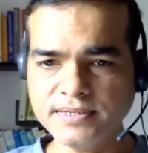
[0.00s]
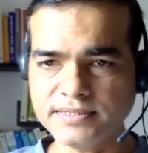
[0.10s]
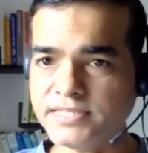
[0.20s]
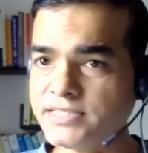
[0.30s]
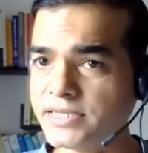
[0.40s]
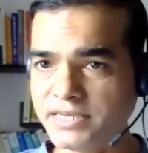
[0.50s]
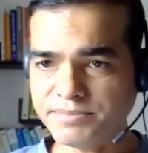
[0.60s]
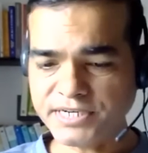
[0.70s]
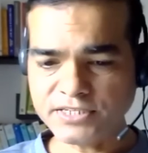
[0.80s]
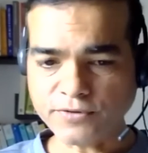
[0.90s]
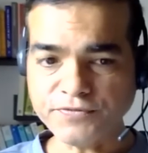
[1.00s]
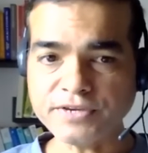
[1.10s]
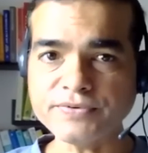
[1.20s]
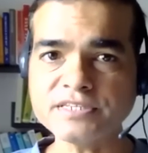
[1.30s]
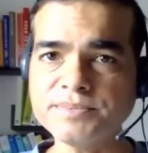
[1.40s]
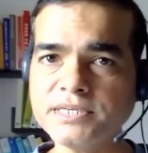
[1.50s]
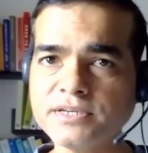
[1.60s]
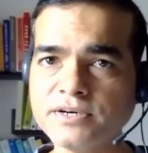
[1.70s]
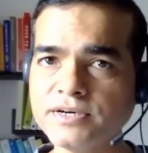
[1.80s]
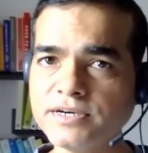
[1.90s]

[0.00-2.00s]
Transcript: This 30 minutes of investment